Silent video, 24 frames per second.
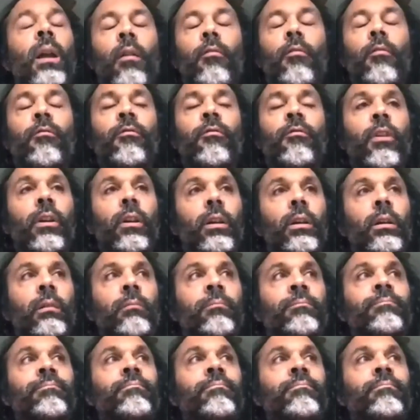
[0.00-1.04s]
the
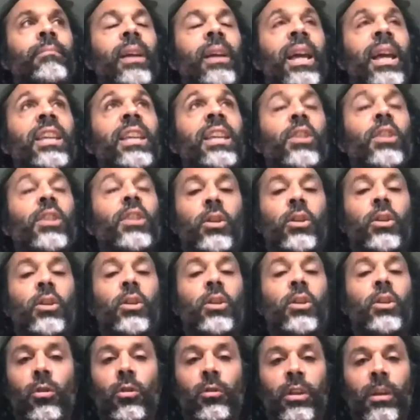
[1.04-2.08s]

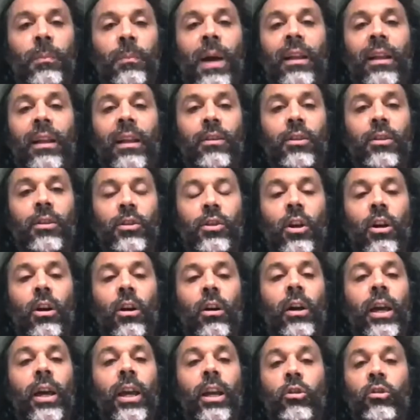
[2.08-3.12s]
institutional demands are
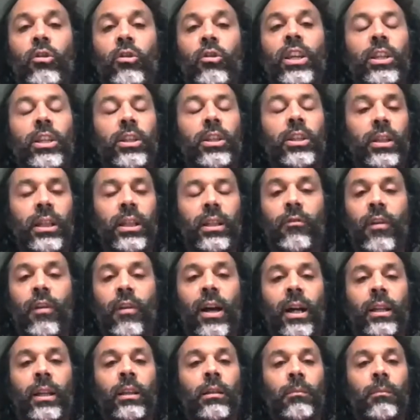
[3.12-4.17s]
increasingly
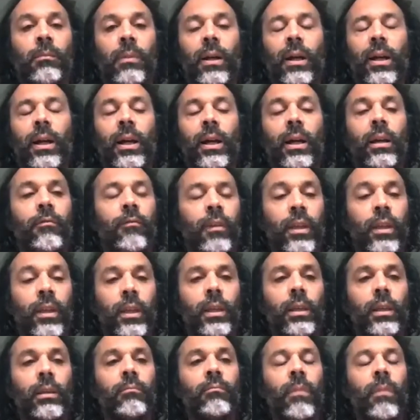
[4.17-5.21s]
defined by
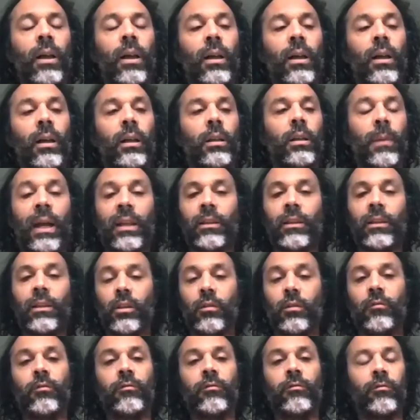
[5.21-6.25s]
the demands of
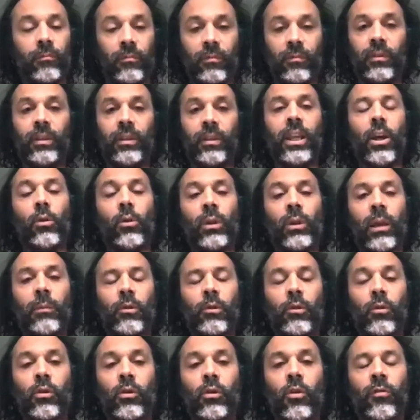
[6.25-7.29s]

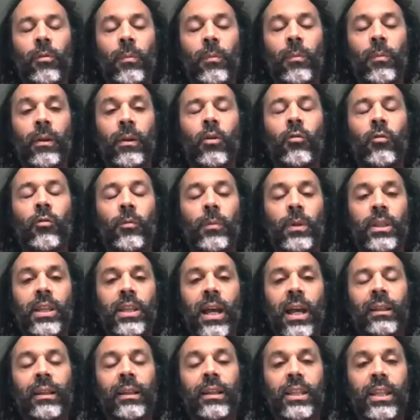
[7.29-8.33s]
neoliberal
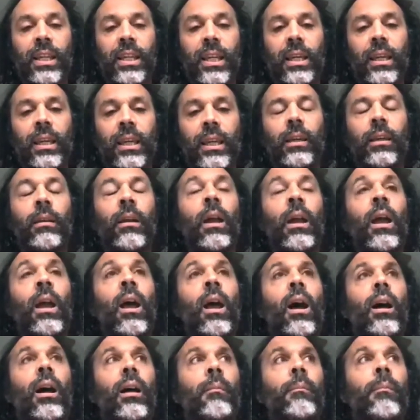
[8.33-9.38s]
governmentality,
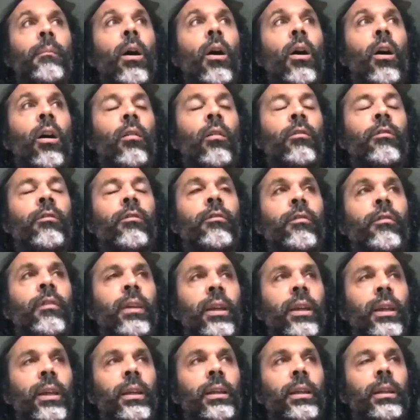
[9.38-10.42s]
of
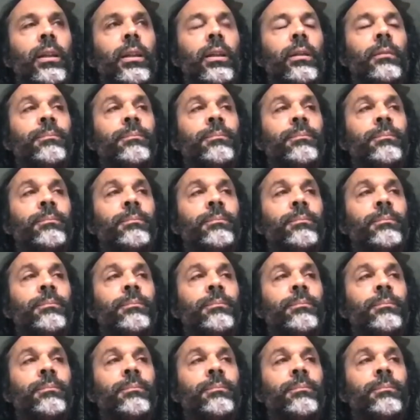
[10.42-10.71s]
the